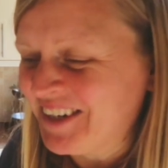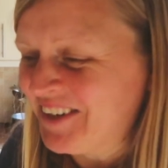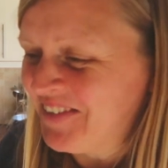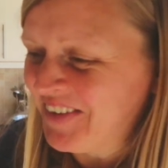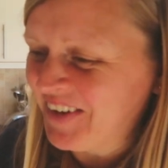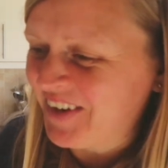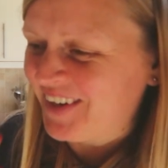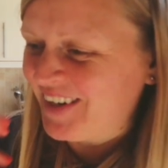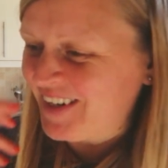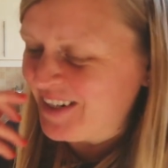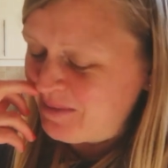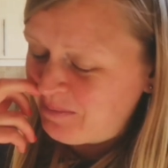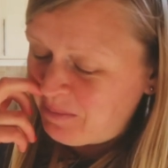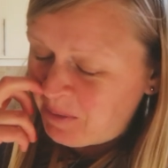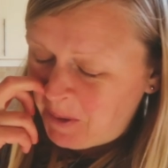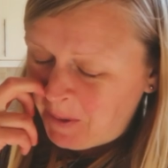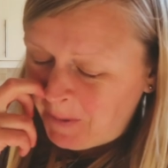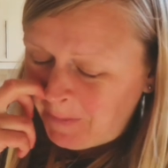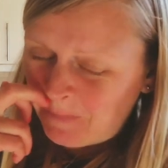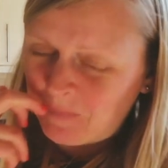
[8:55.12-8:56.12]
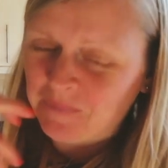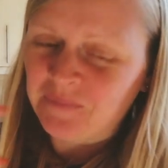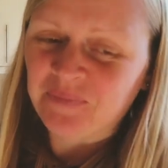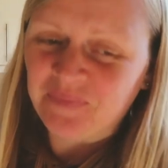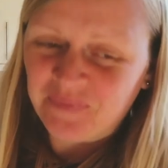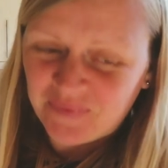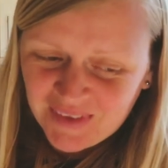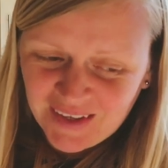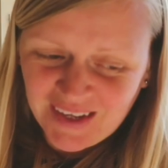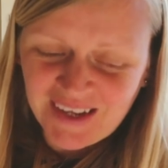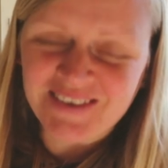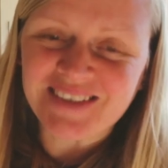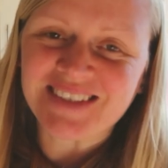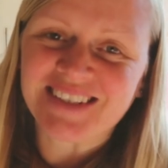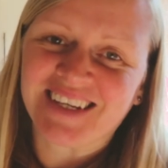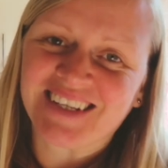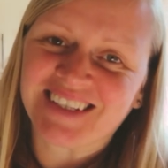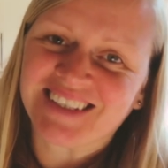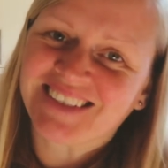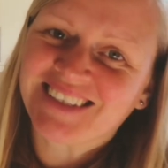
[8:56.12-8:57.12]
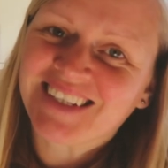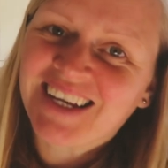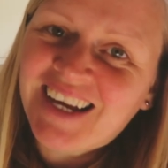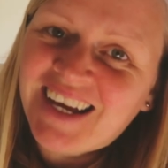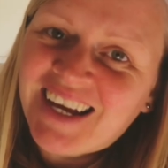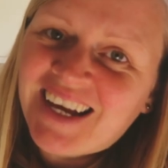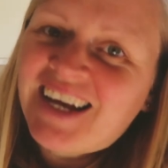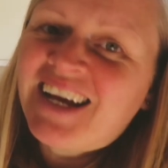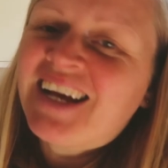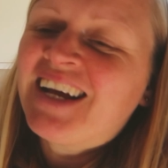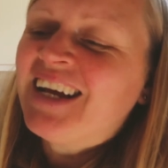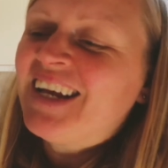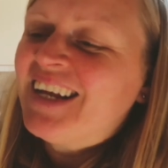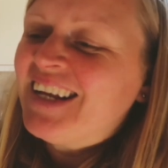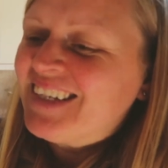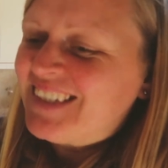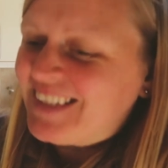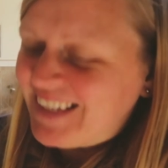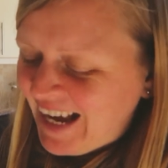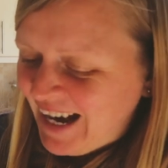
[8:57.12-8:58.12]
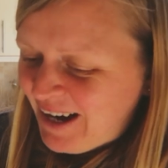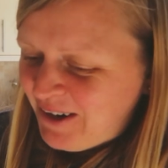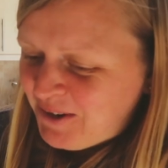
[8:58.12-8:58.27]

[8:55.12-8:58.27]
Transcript: to be honest. But it was nice to get